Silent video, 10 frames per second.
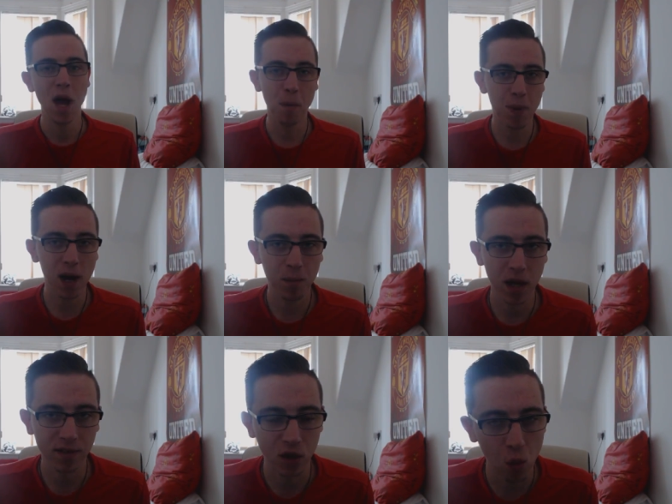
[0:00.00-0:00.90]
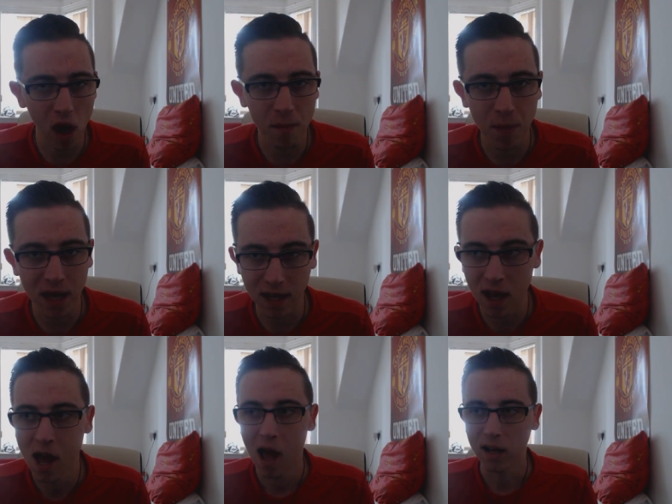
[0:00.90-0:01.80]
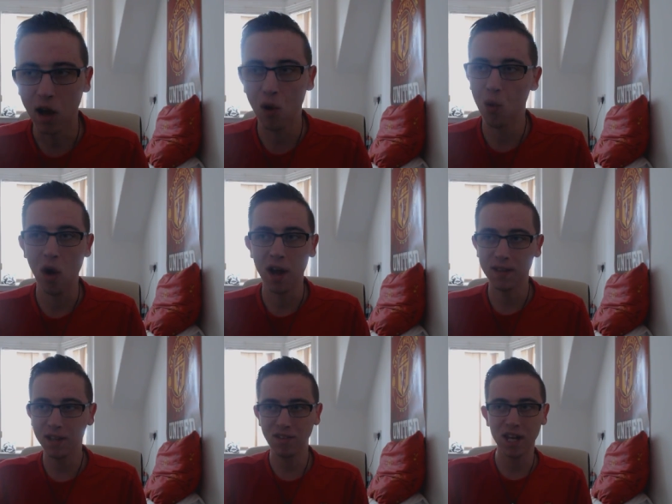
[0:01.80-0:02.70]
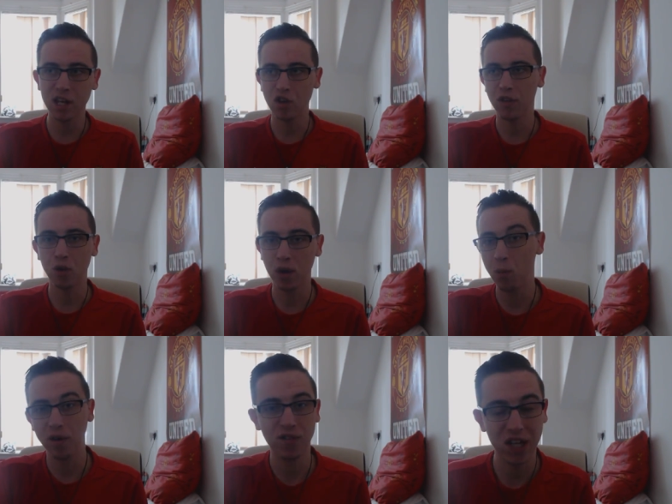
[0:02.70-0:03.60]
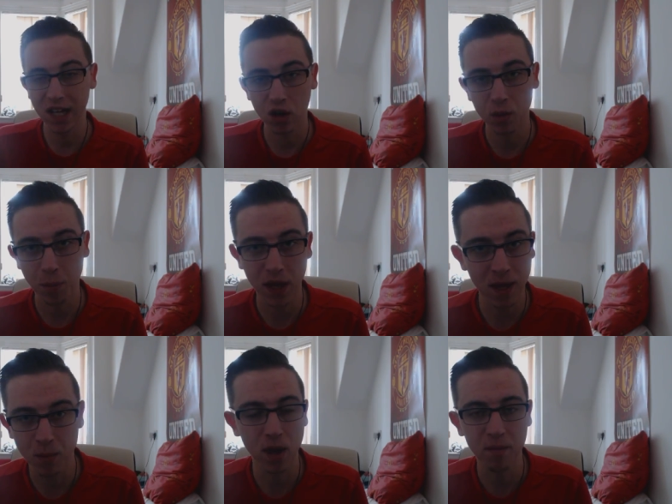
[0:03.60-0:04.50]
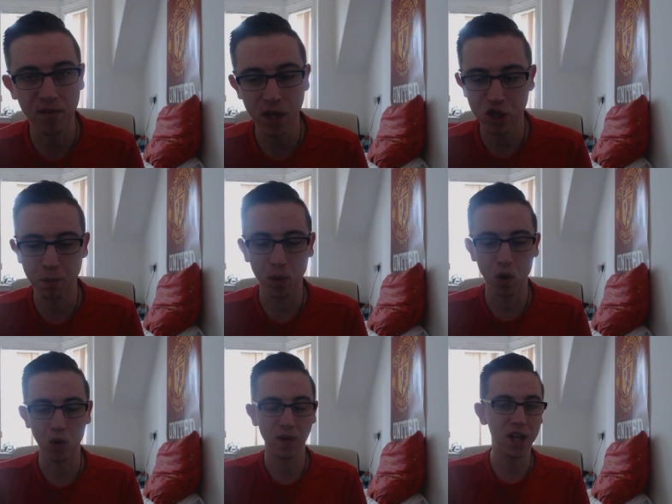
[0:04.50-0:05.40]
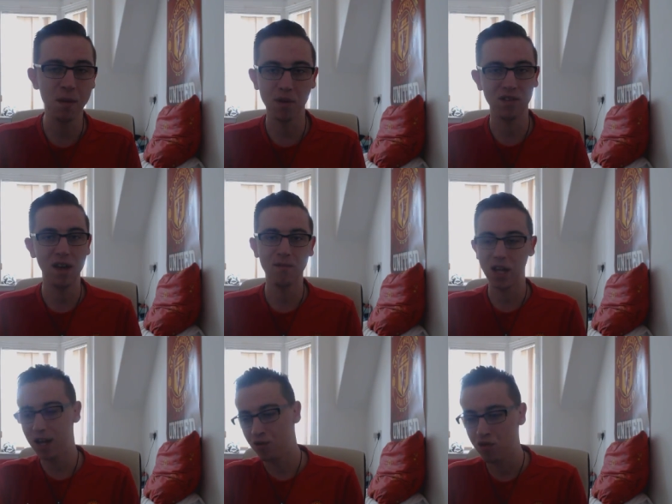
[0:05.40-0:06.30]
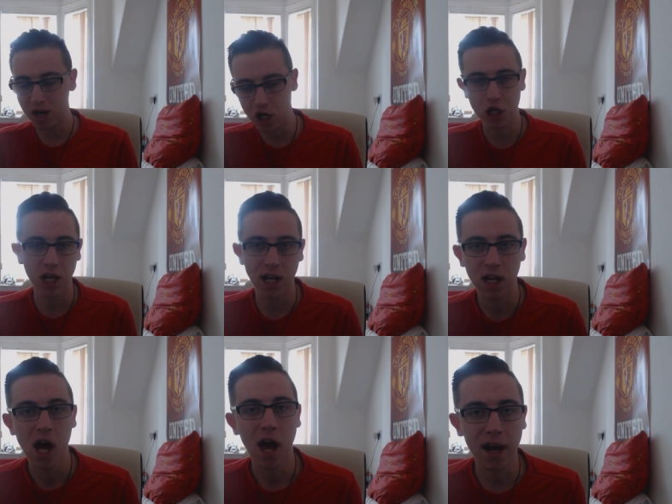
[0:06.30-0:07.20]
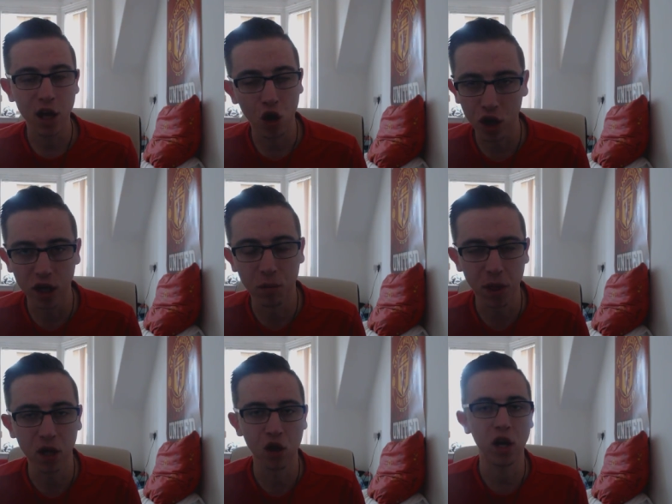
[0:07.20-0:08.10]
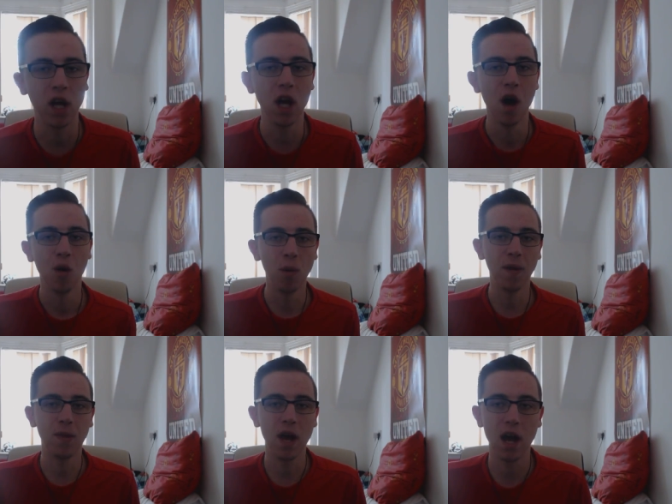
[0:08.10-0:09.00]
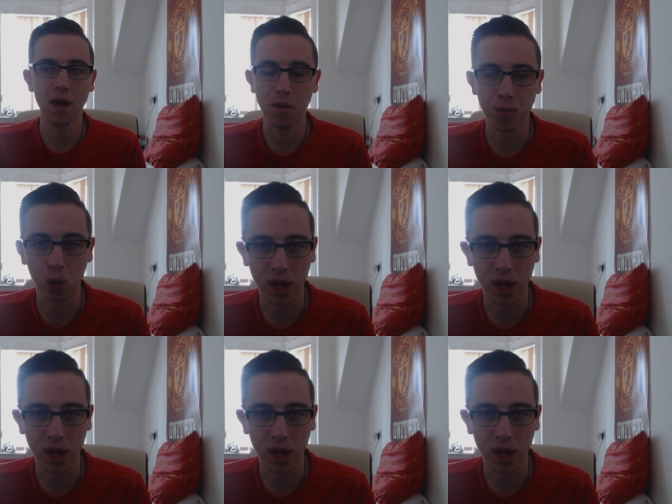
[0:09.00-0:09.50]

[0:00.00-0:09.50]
A back pass to Juan Mata. Now, at this stage, I thought he would have teed up Ibrahimović, but the keeper saved it. It ricocheted, and he got a little bit lucky with uh, the ball